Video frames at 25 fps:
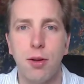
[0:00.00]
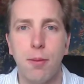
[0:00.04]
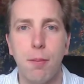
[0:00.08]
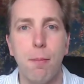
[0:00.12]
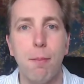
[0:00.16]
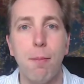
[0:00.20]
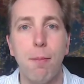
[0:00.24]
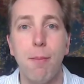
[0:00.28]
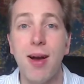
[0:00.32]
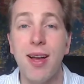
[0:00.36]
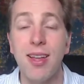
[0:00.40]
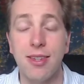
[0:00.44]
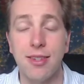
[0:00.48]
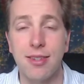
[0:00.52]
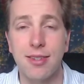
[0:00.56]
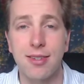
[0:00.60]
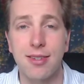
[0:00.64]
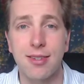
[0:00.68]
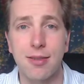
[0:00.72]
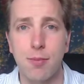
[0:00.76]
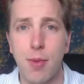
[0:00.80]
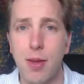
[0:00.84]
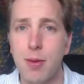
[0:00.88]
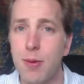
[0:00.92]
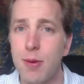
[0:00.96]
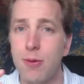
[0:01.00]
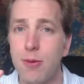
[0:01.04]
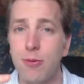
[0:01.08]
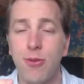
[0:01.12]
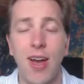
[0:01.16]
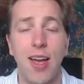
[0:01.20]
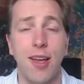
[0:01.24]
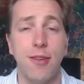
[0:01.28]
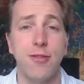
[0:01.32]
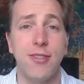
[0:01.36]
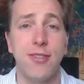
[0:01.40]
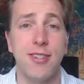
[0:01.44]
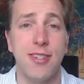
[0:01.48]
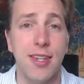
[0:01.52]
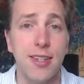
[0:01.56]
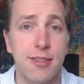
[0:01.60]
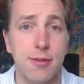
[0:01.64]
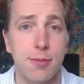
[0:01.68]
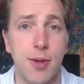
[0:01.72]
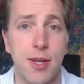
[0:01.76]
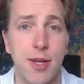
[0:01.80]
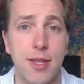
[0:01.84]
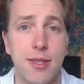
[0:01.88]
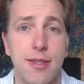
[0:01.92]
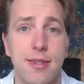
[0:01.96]
months, maybe 5, 6
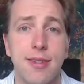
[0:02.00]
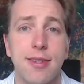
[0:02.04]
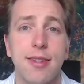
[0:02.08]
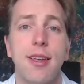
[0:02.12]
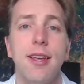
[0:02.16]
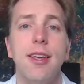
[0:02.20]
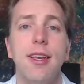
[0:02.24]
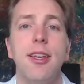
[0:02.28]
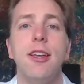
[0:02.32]
months.